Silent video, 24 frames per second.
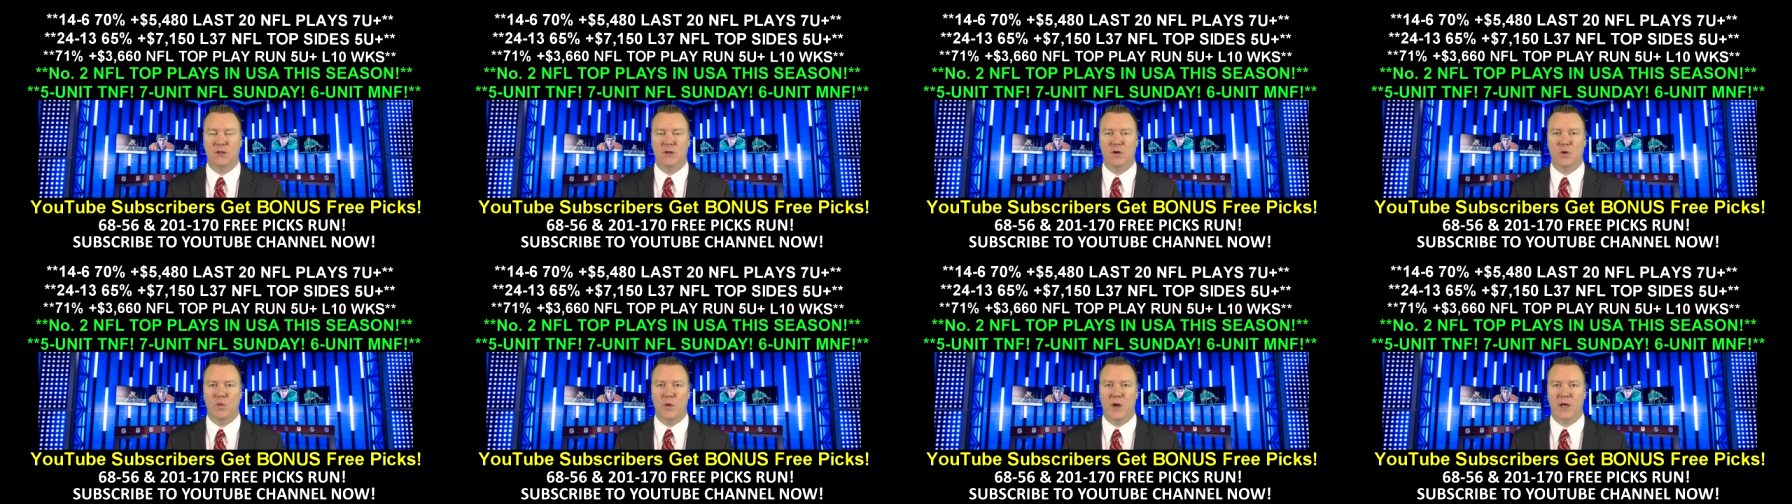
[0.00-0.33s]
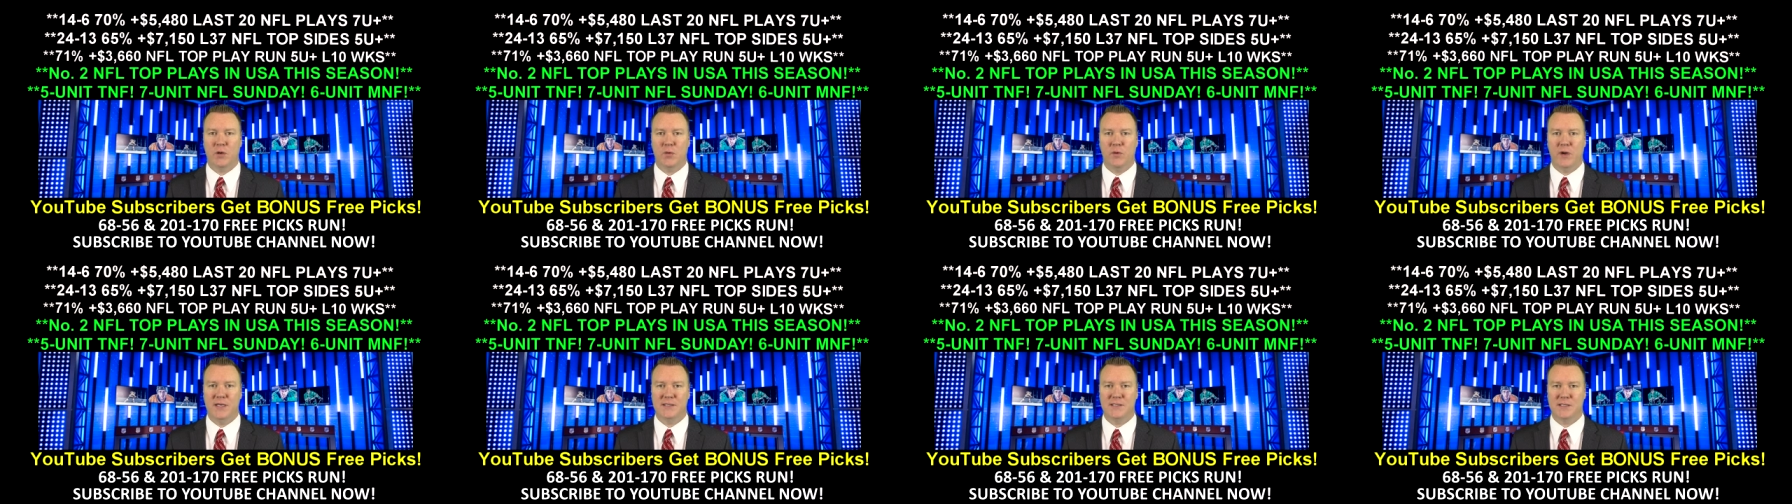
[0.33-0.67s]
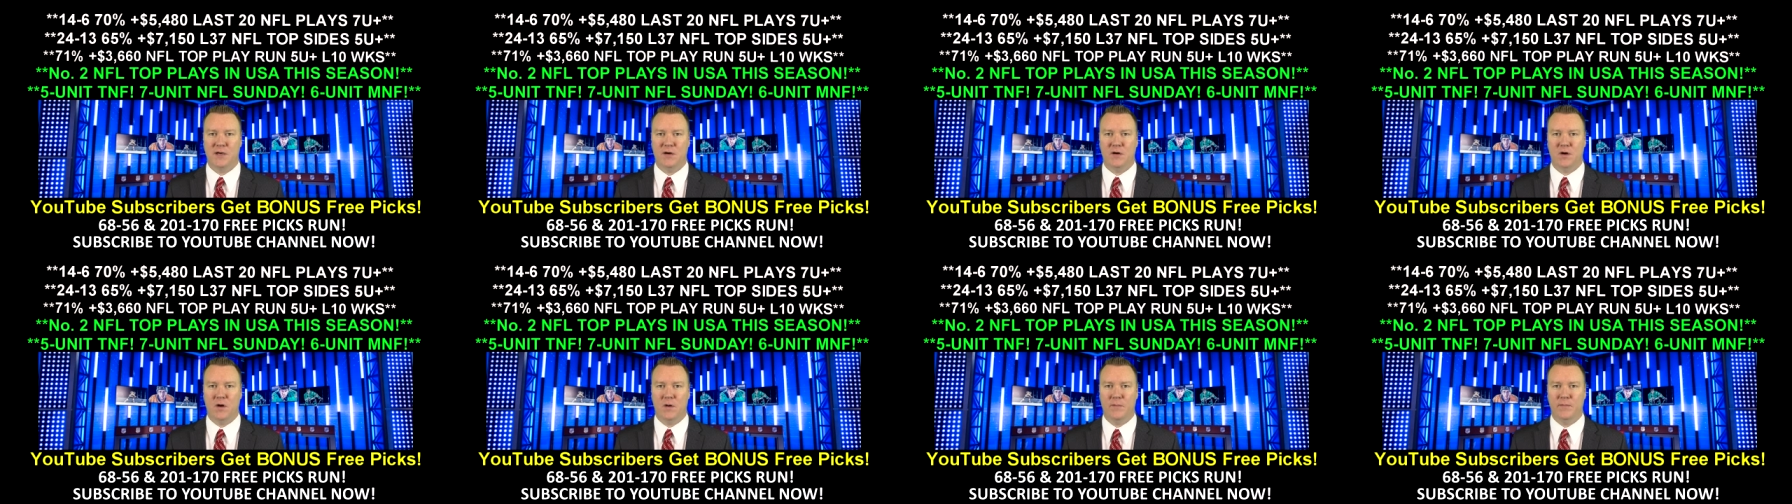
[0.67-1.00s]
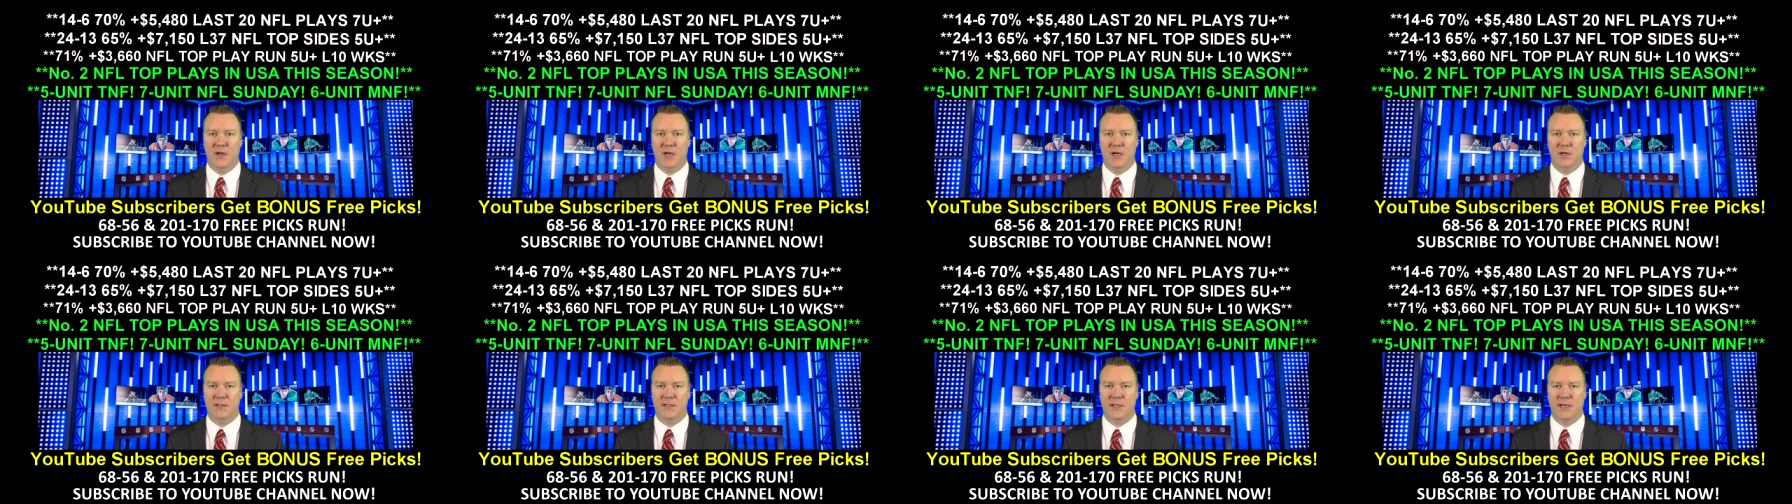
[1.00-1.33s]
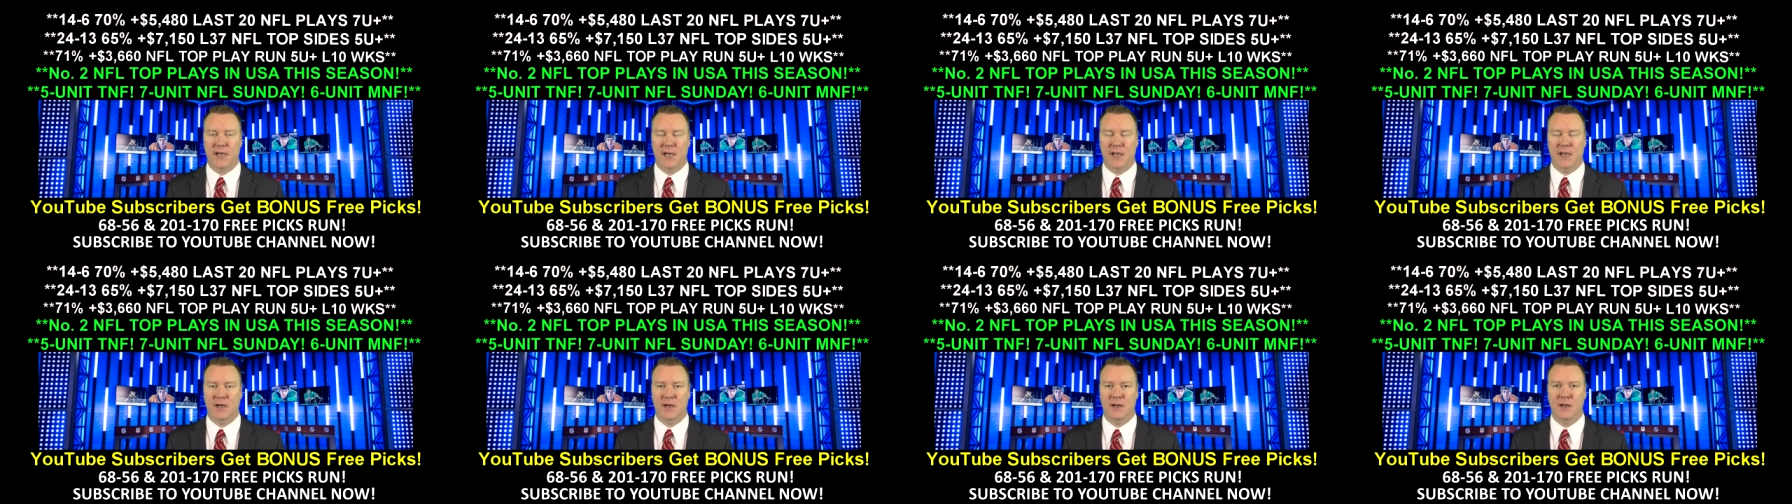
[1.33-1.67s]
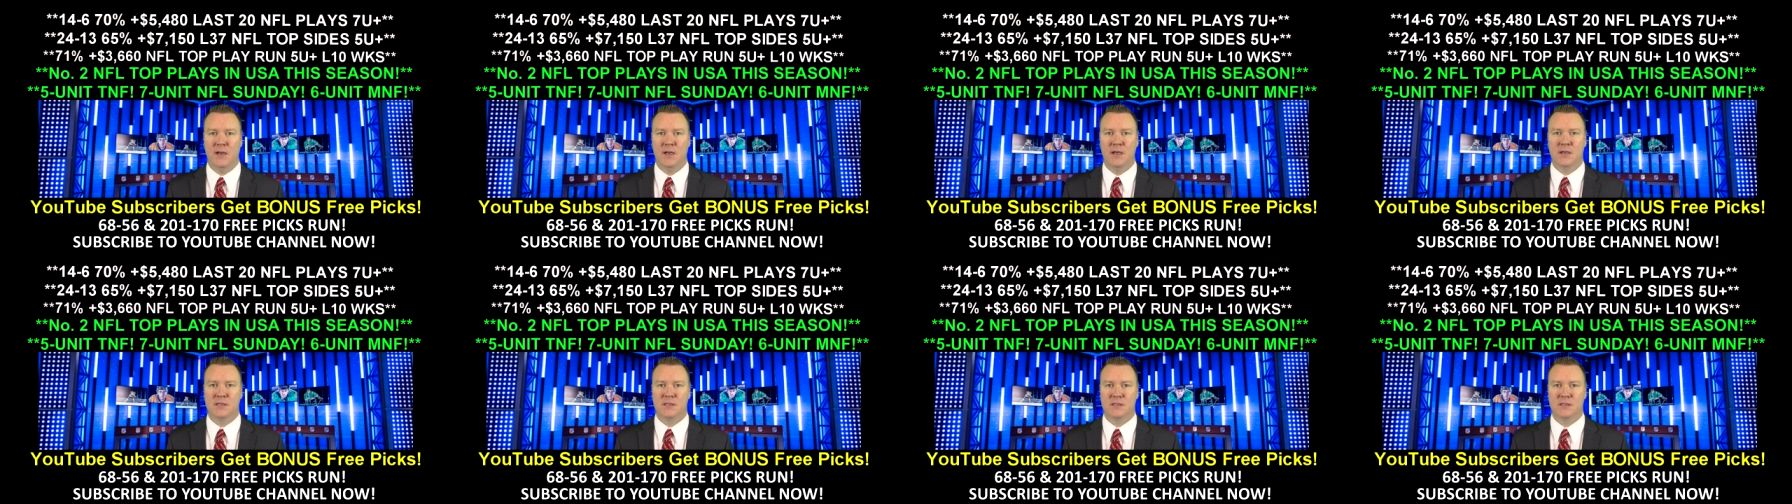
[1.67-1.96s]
their winning ways at home here tonight.